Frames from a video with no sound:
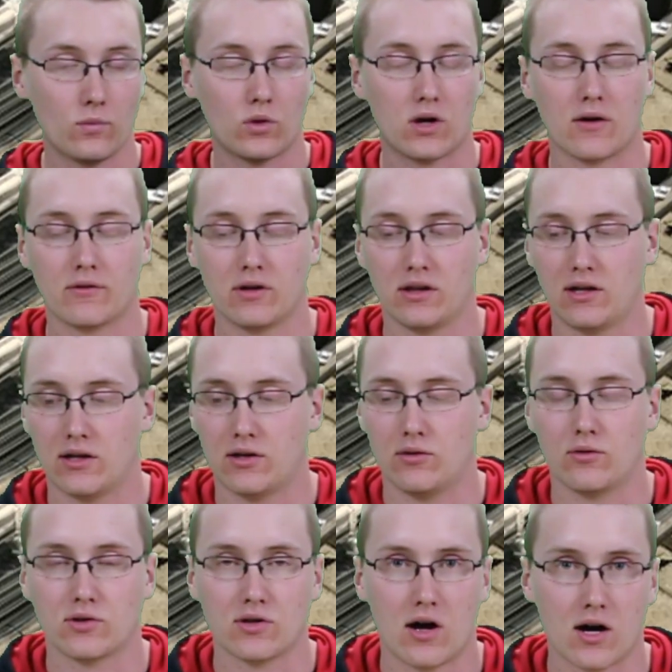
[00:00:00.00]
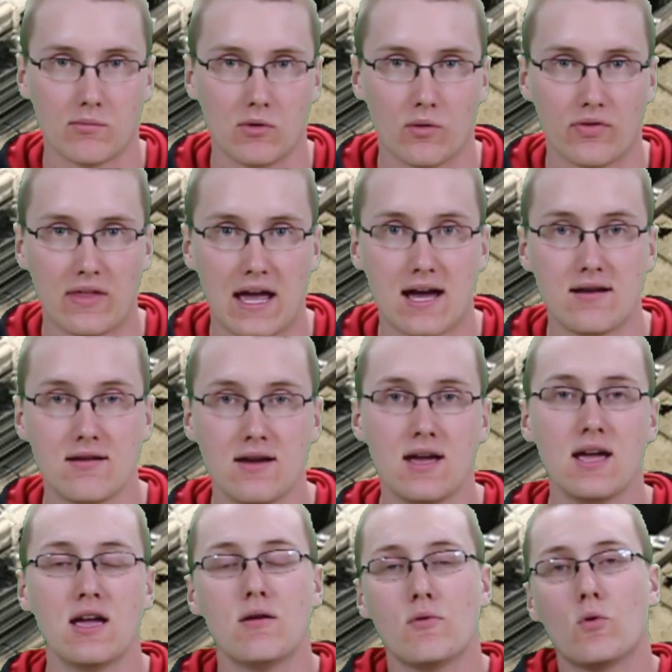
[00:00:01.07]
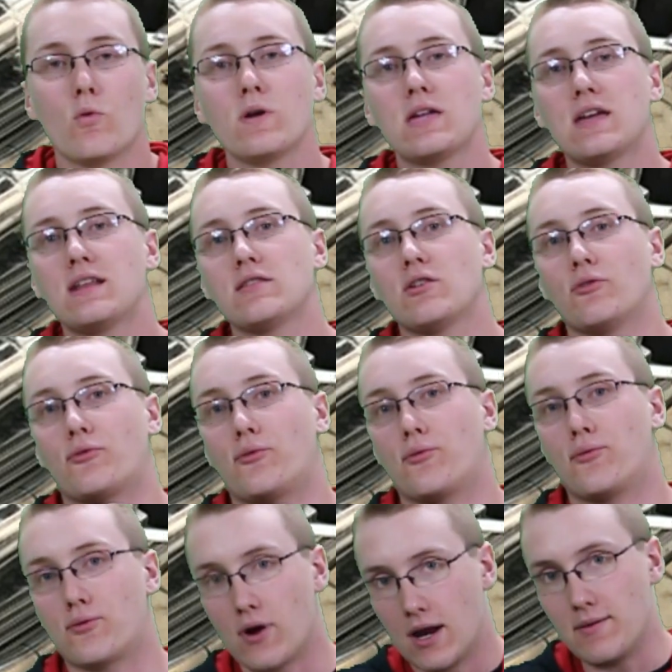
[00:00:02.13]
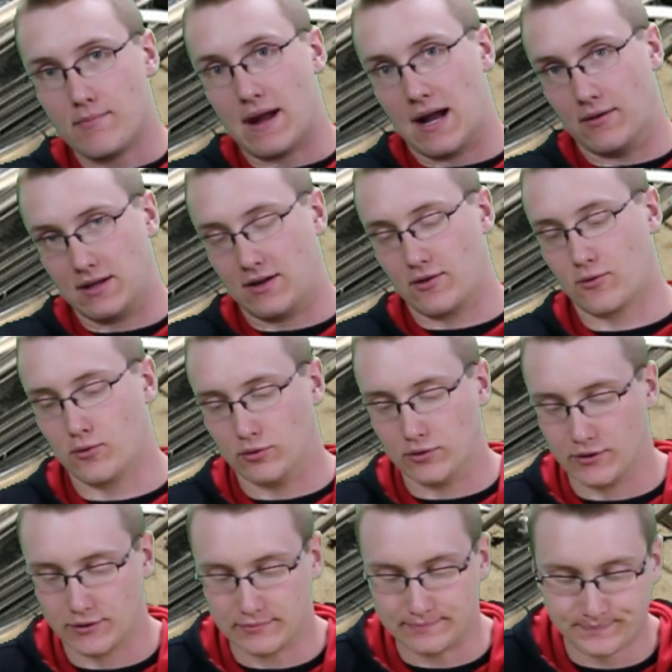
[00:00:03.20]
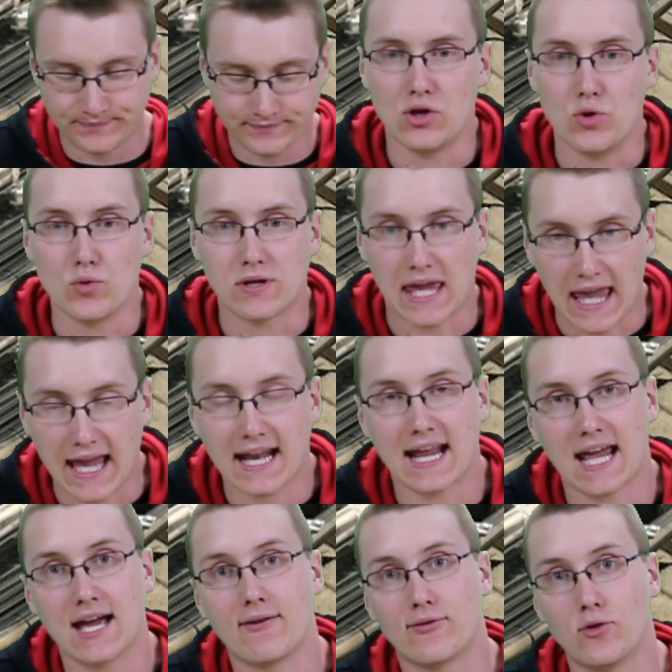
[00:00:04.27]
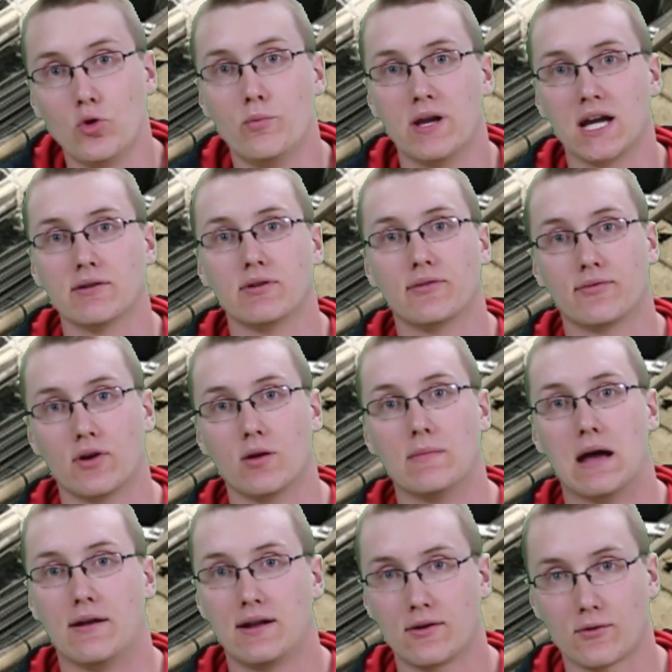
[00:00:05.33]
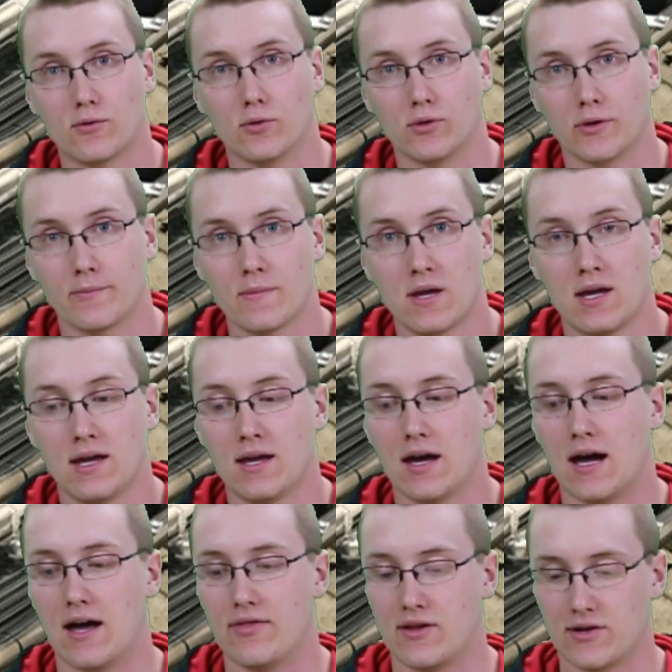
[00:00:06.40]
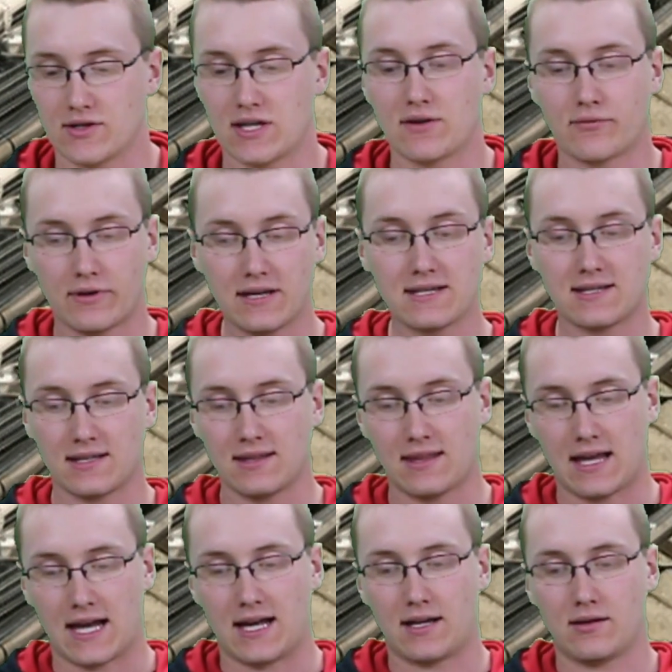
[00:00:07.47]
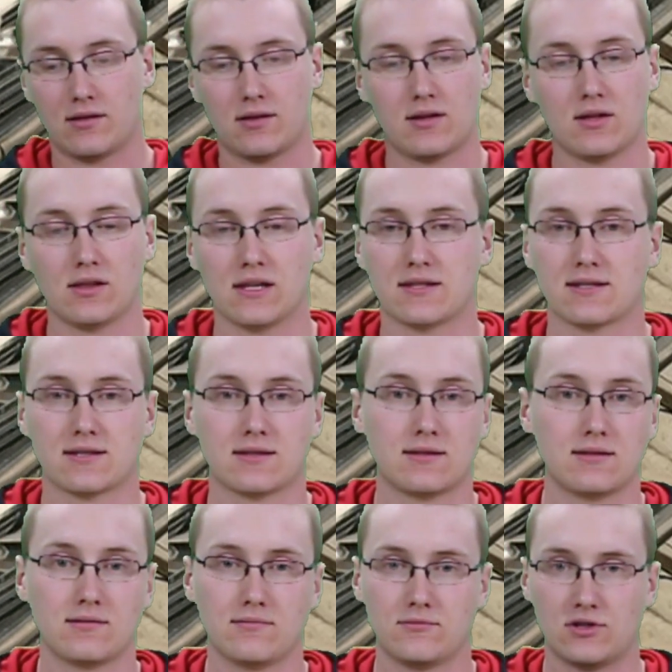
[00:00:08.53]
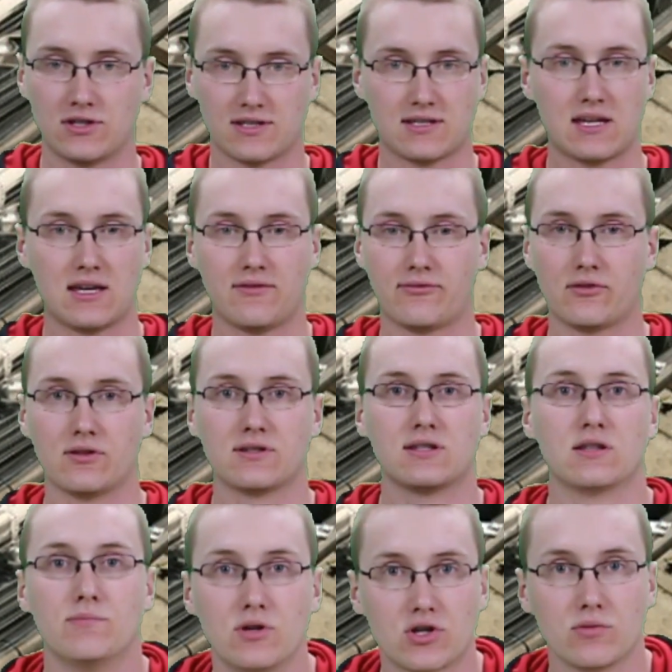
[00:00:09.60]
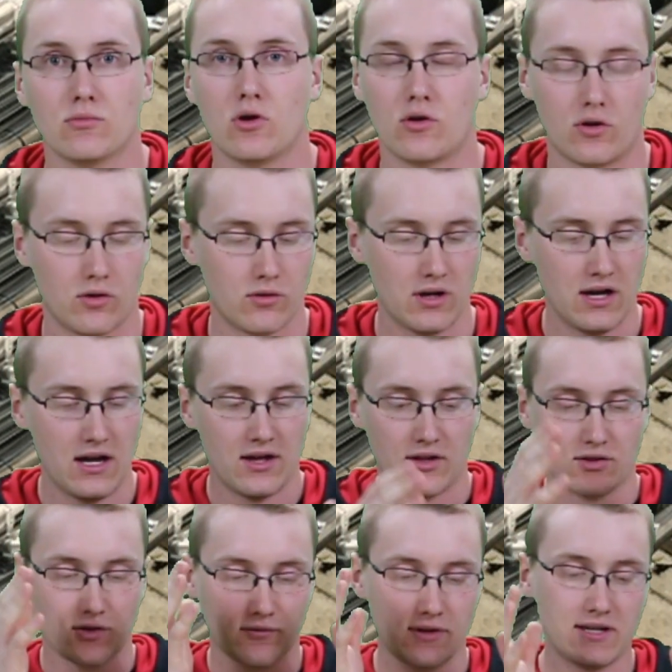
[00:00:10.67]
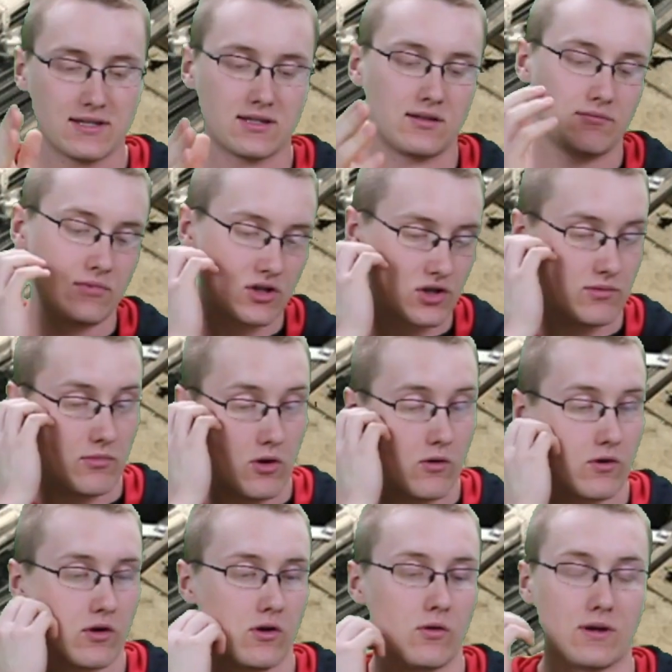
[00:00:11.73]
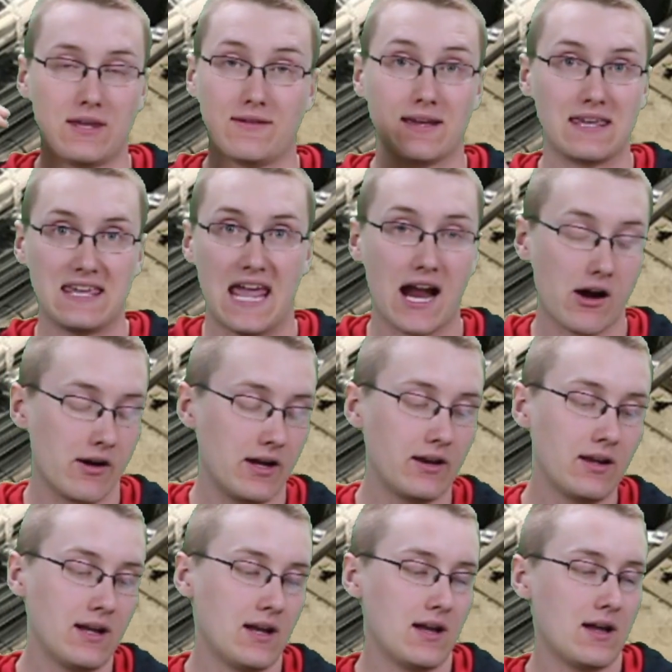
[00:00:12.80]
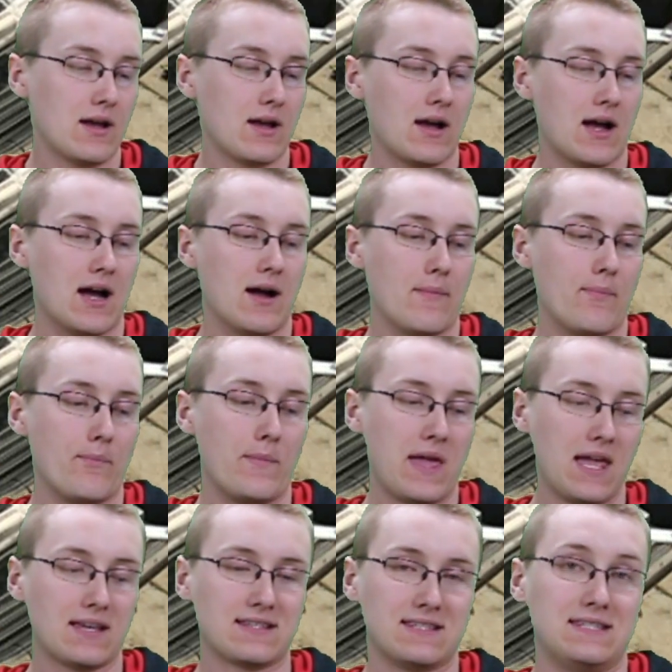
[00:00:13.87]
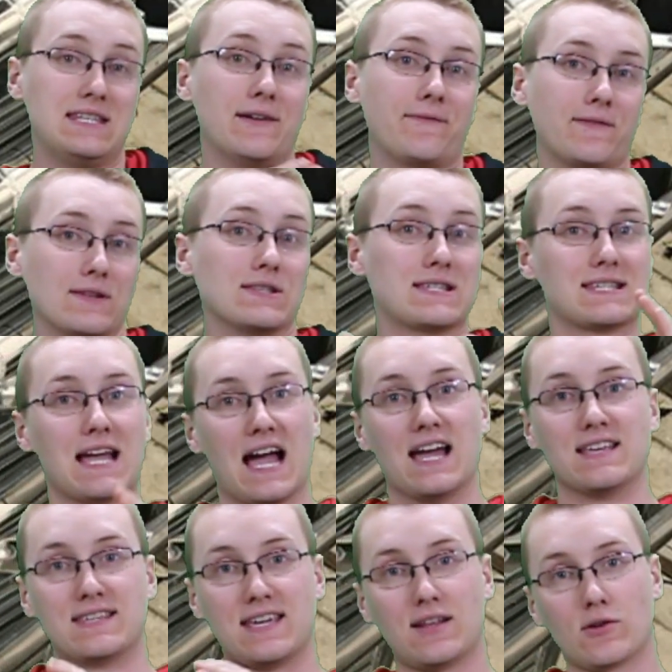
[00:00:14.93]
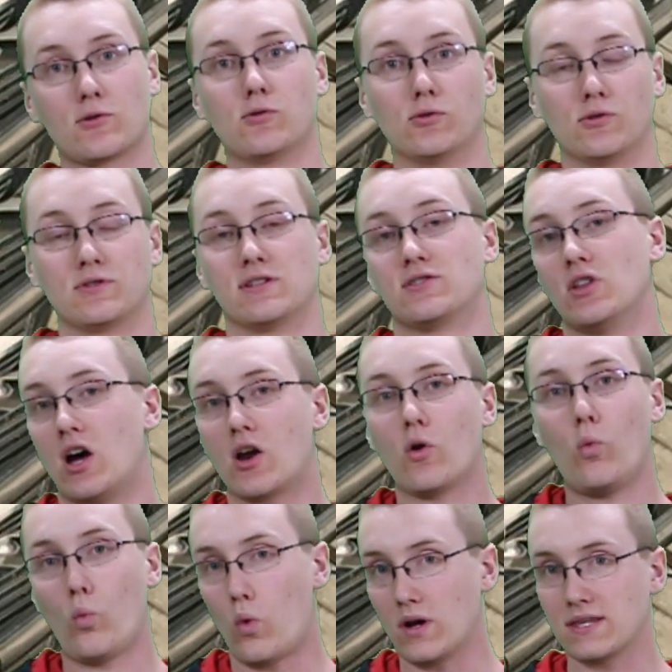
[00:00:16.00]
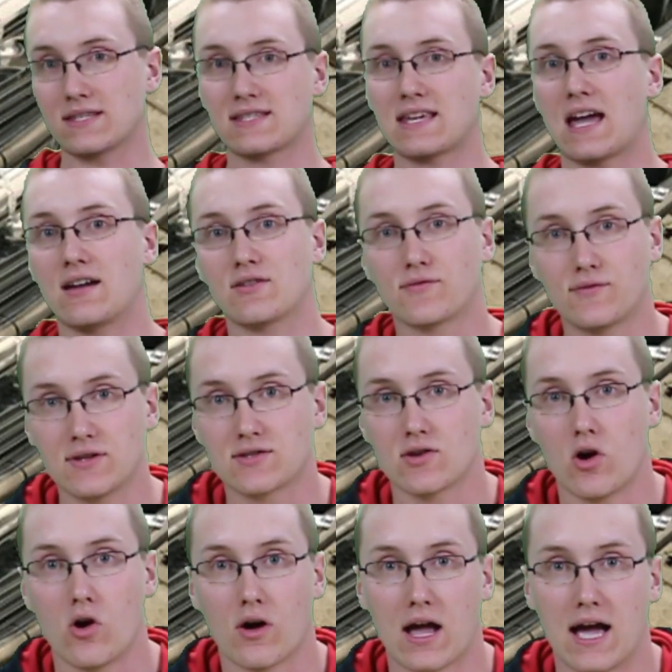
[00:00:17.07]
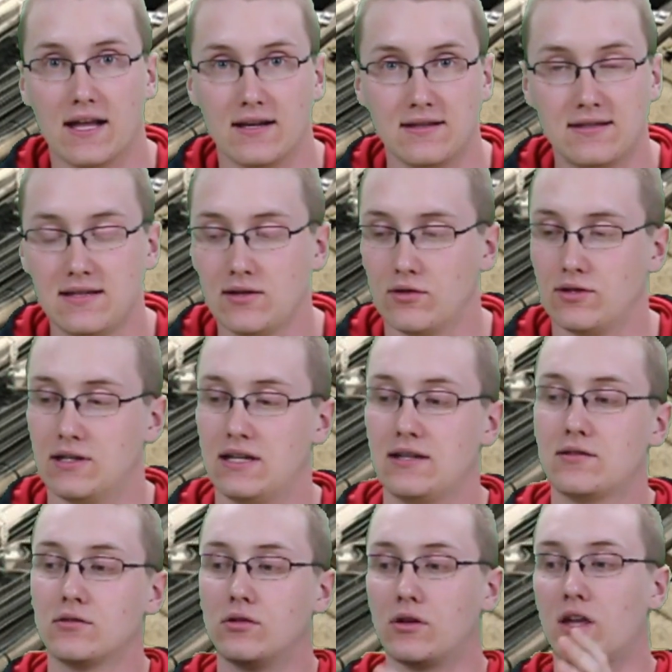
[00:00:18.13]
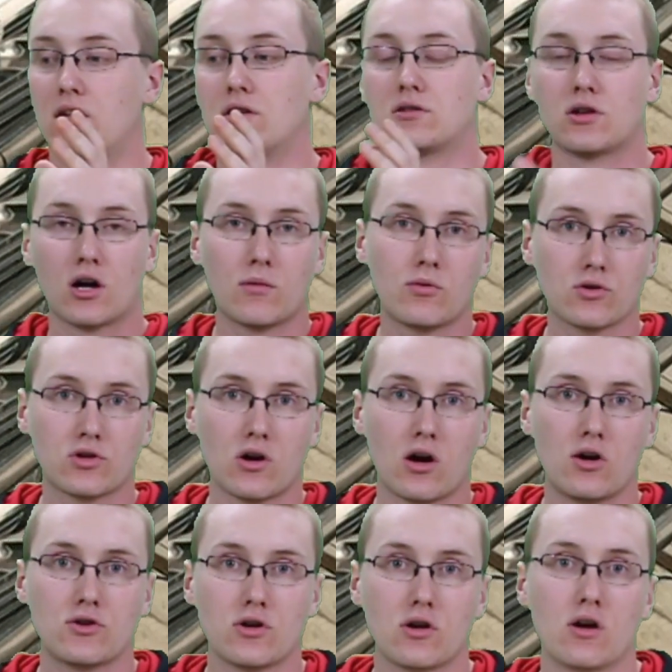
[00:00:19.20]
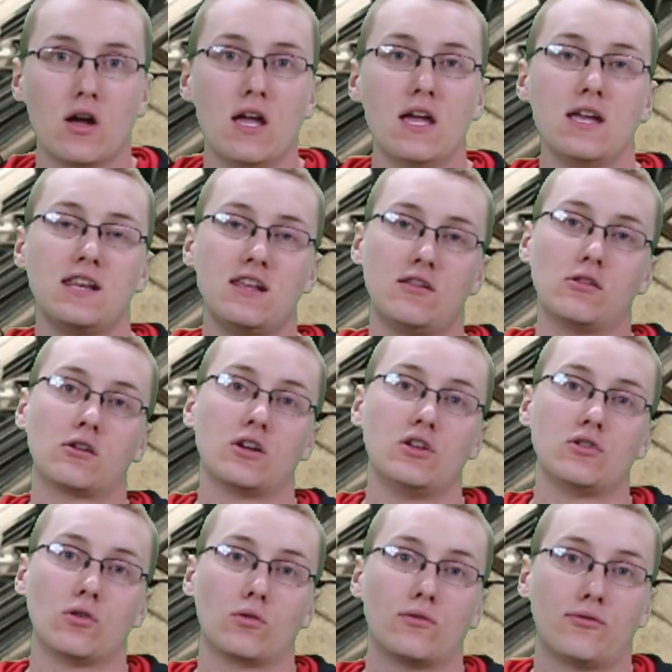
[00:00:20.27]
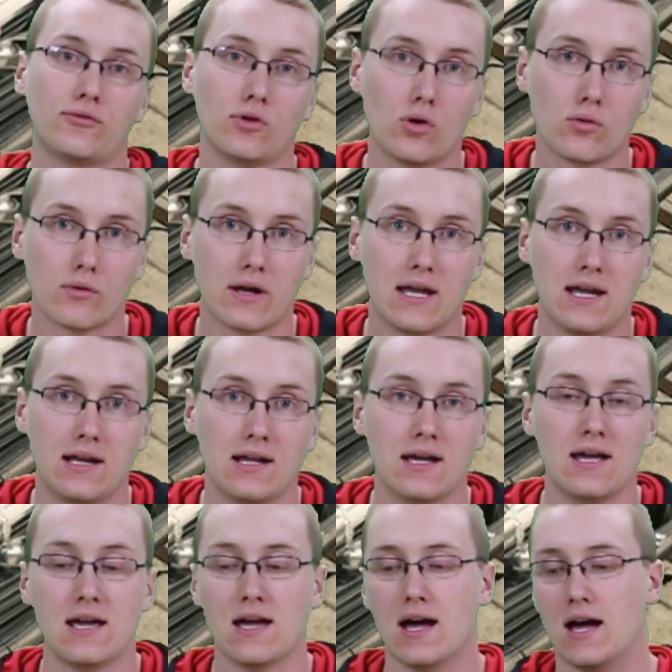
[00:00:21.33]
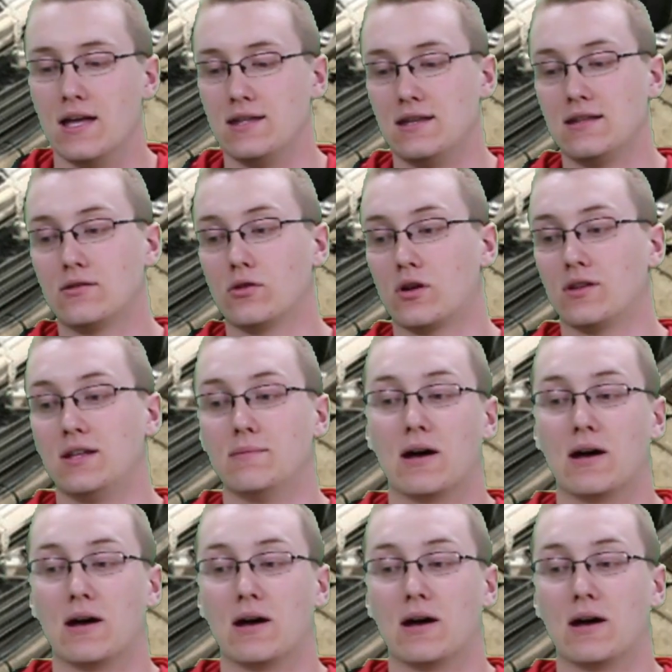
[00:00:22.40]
we're not really going to talk about with that. When we get into front mount intercoolers, you can have too big of a front mount intercooler. Uh, there's a reason that, let's just say for instance Mishimoto, there's a reason Mishimoto, even Garrett, uh, makes different size intercoolers. It's not a one size fits all kind of deal. You need to look at your turbocharger, you need to look at your total flow rate, uh, you need to look at the